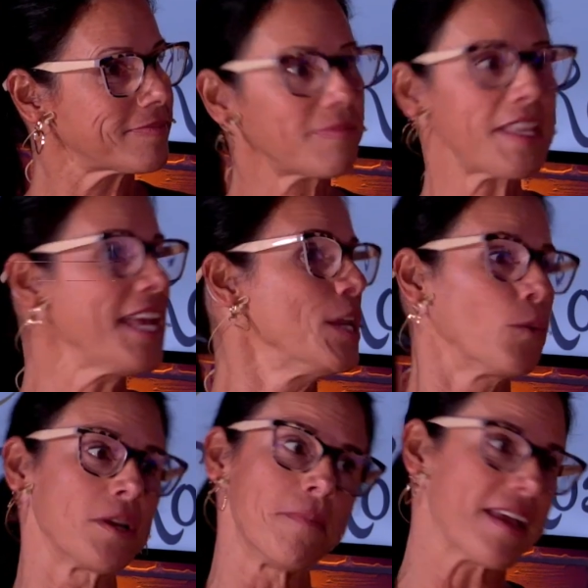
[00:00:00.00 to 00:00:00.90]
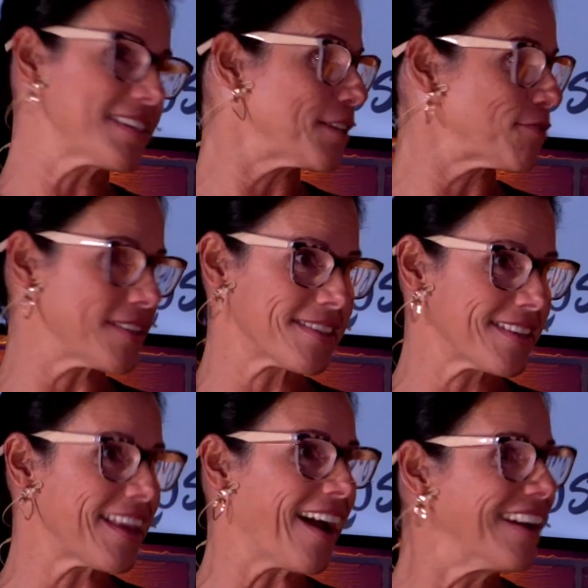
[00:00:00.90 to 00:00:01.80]
and it wouldn't make a difference.
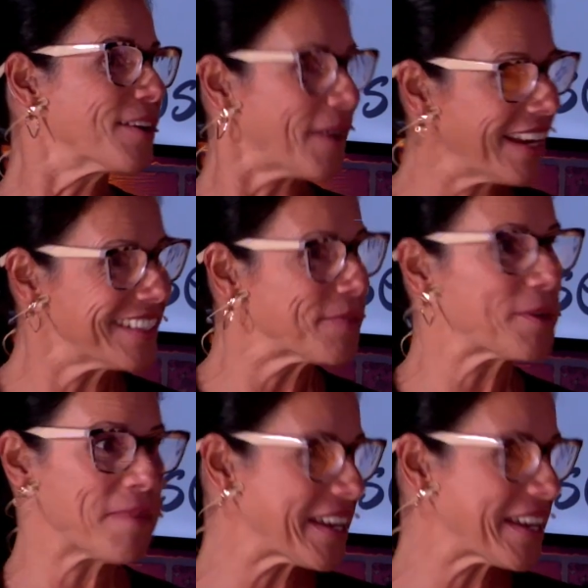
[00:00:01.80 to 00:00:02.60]
Right? It wouldn't make a